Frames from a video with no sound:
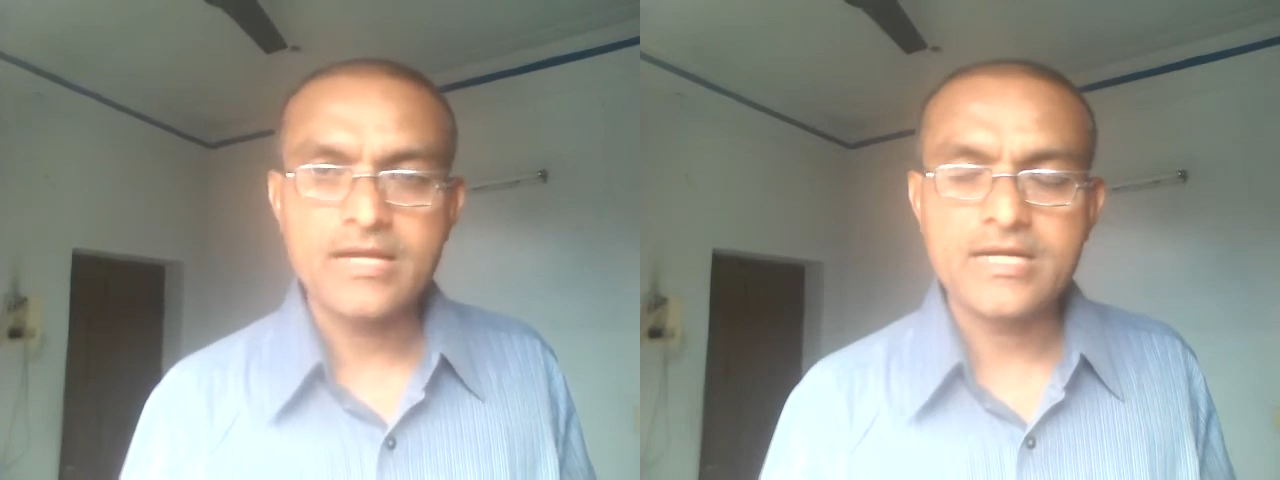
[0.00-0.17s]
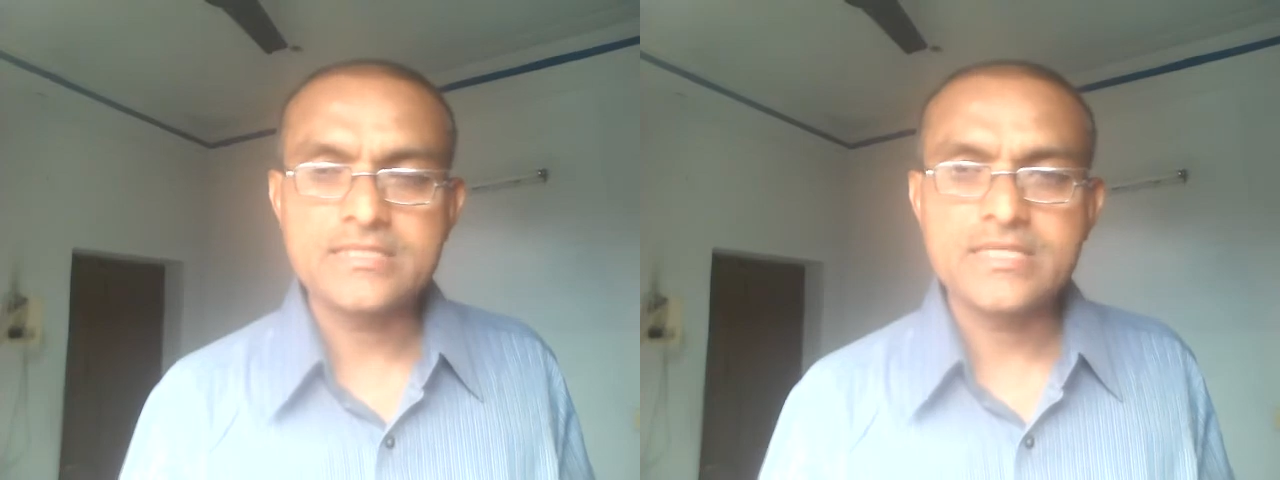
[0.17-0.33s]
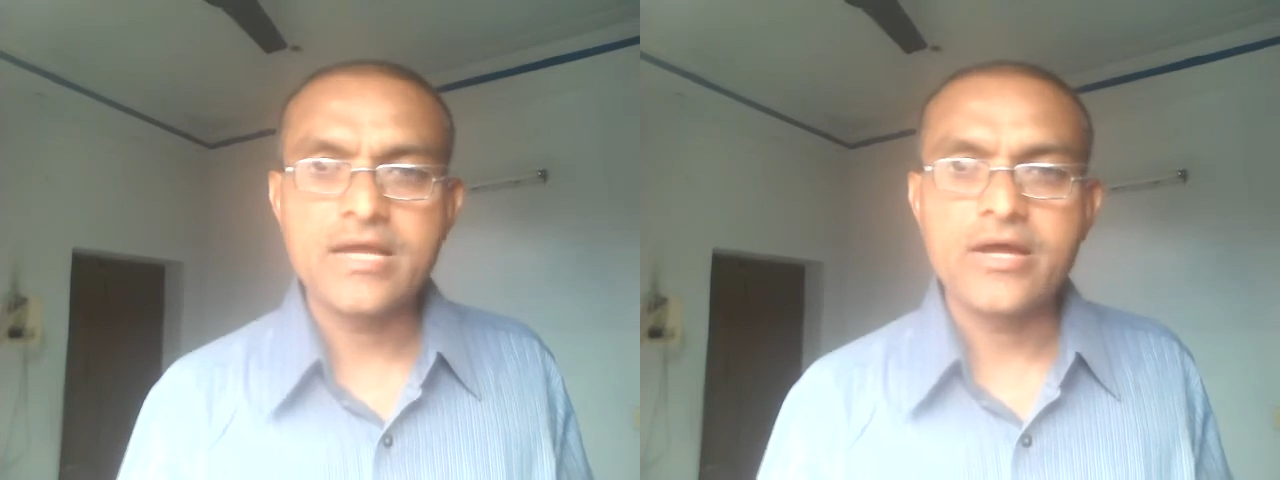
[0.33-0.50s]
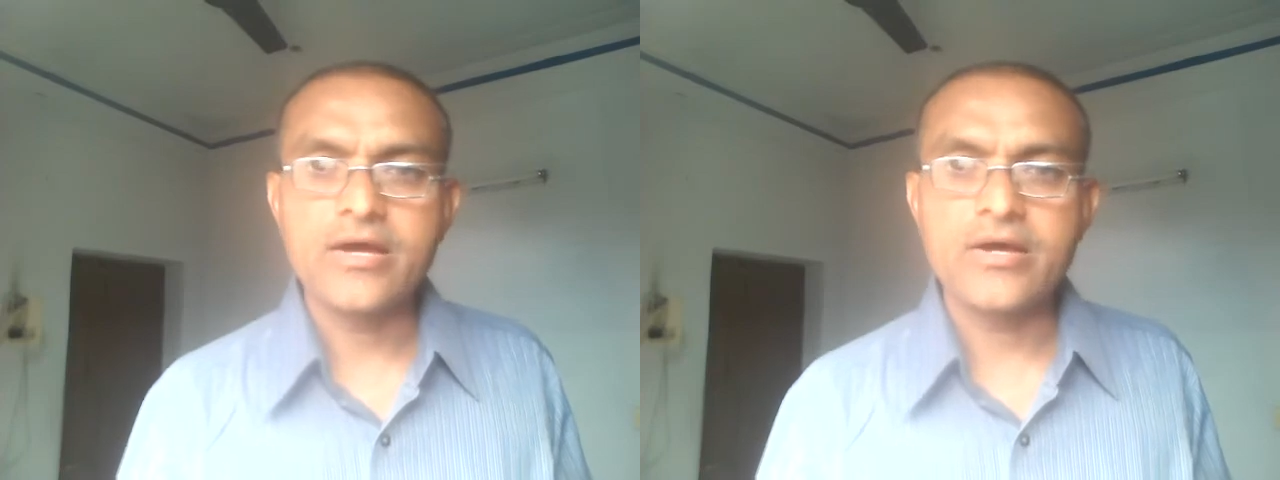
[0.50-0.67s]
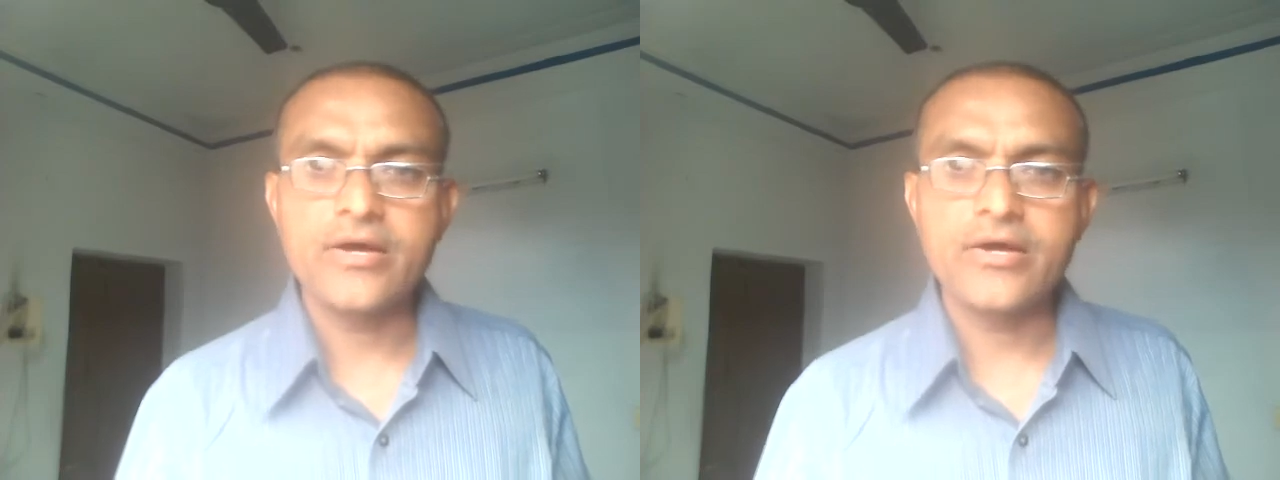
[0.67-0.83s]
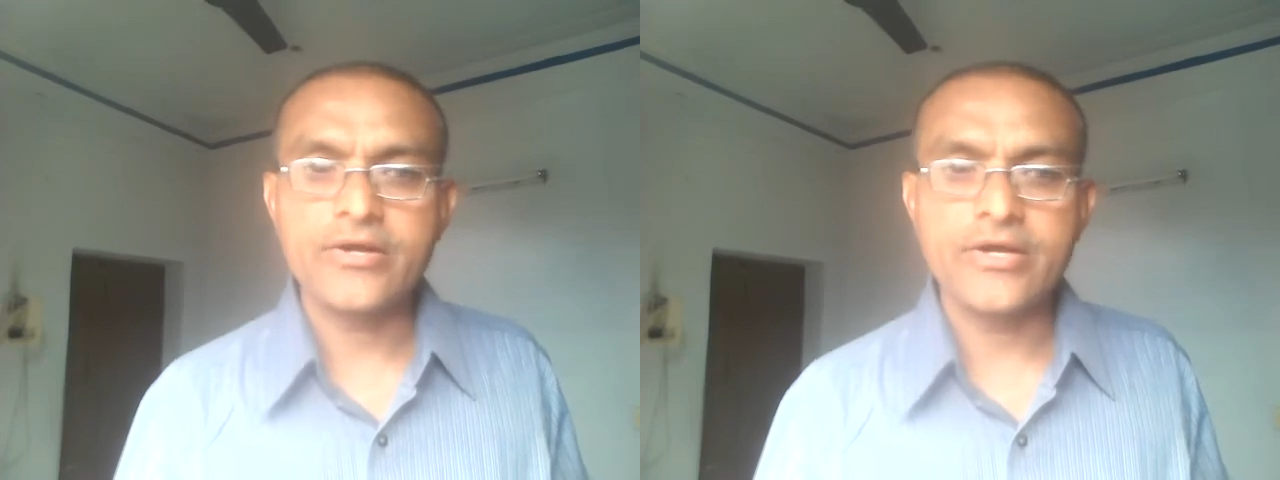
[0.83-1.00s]
Let us
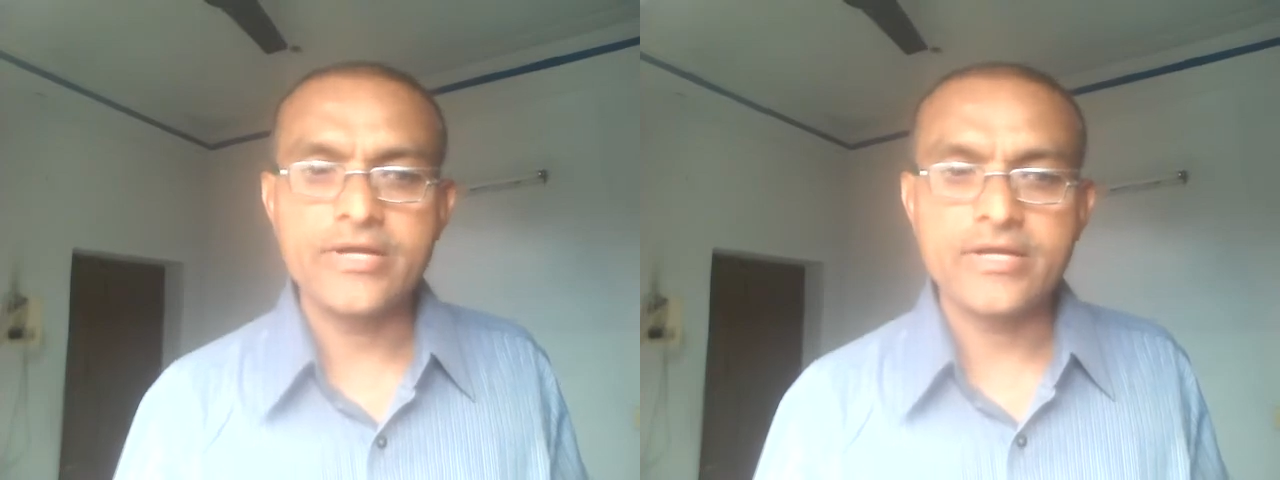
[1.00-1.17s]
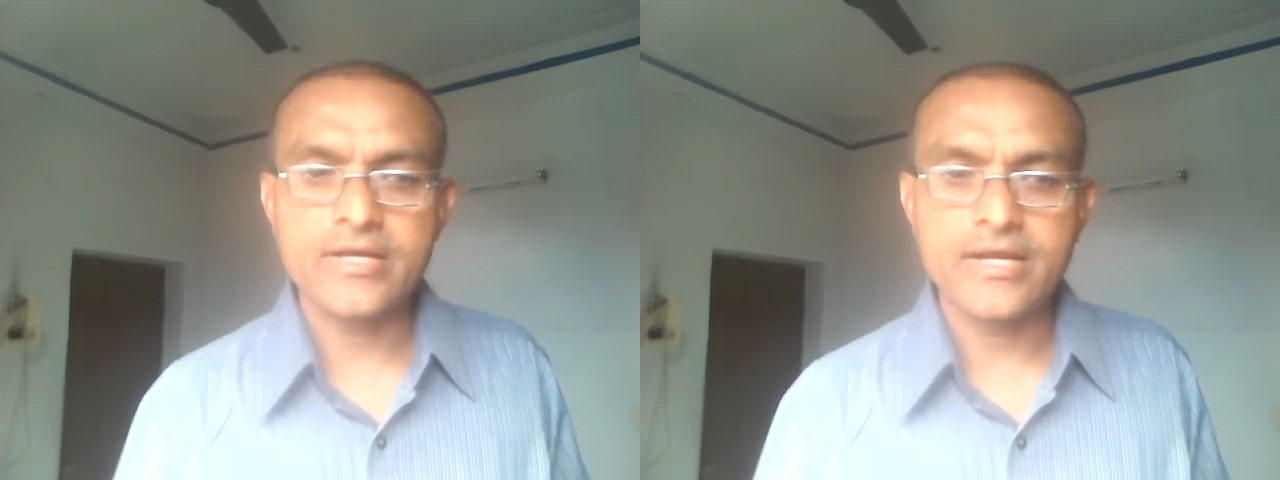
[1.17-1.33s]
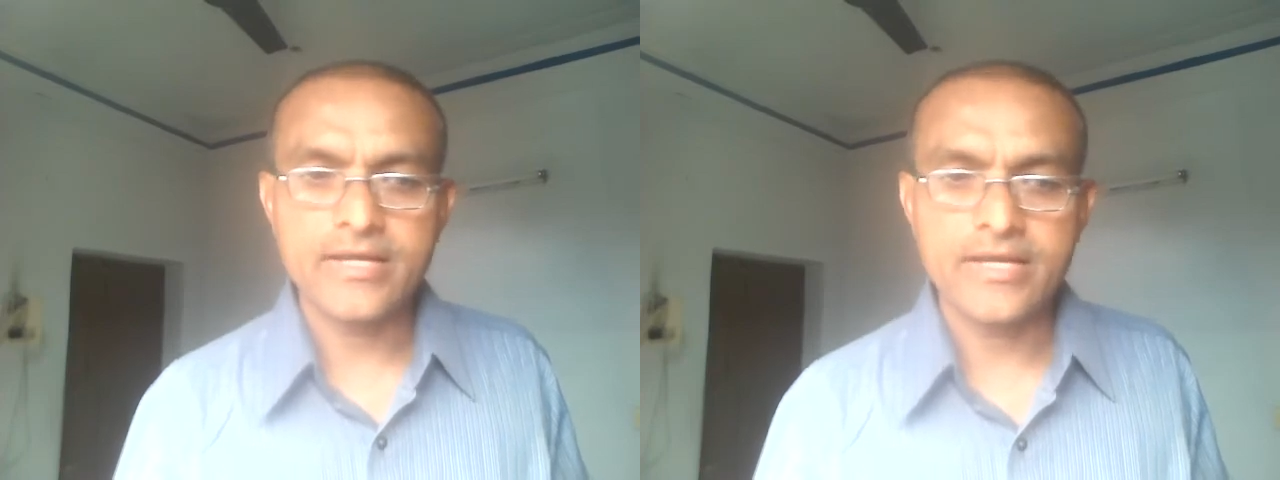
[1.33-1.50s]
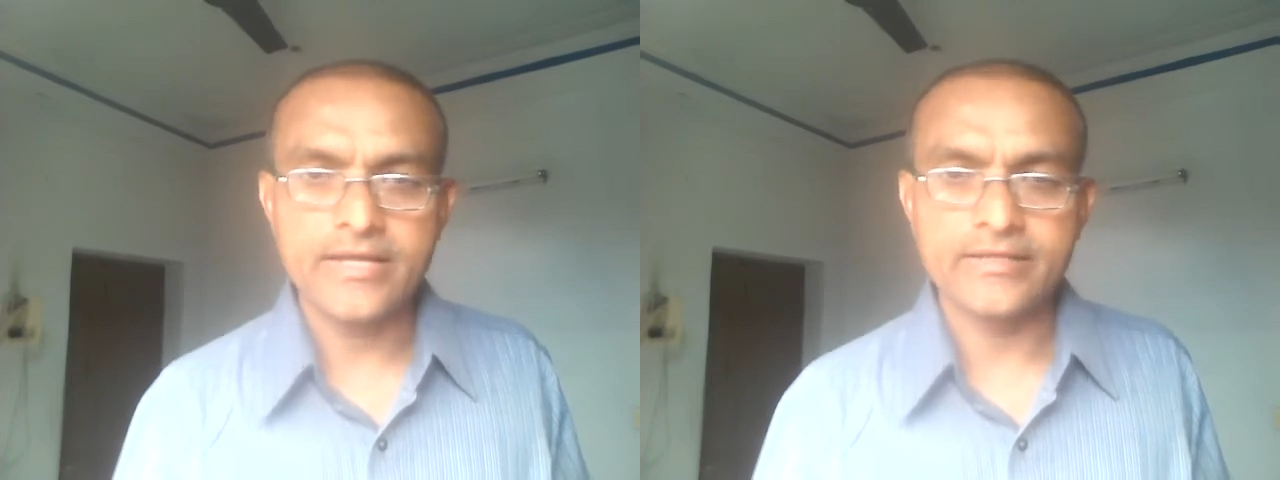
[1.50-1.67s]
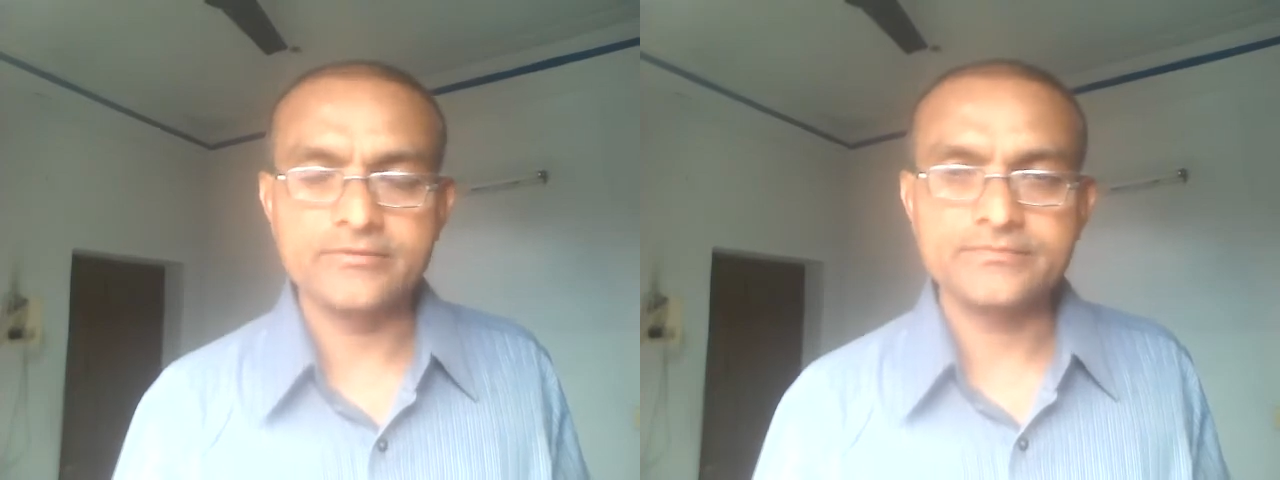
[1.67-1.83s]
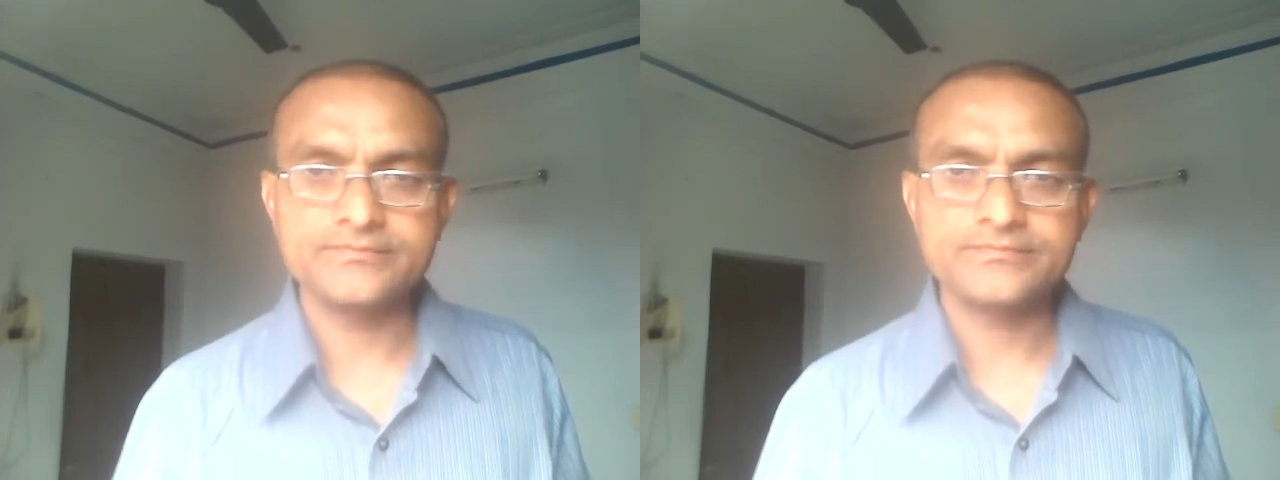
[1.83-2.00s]
read it
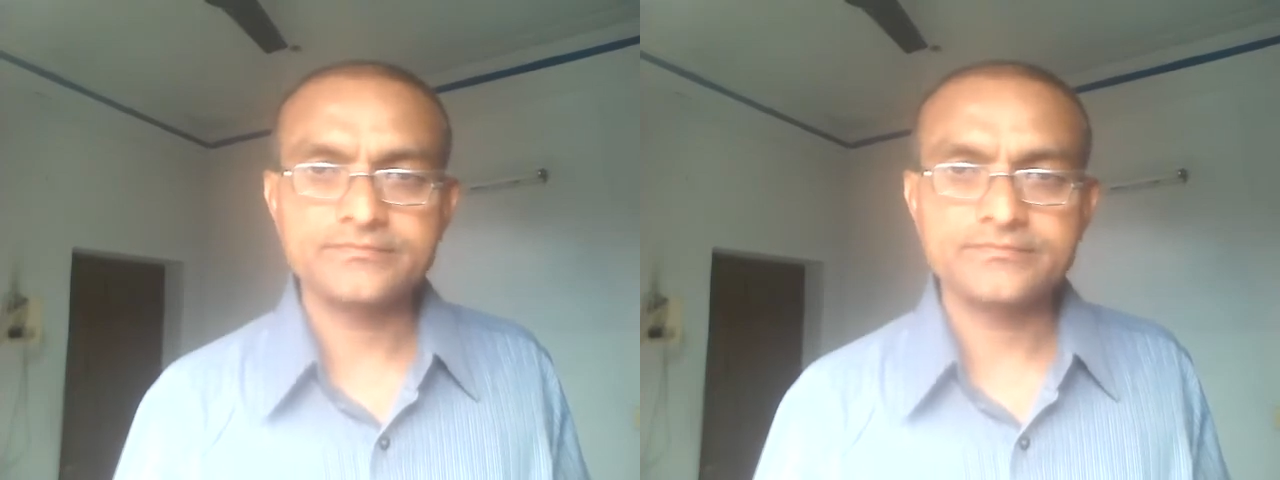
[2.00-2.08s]
again.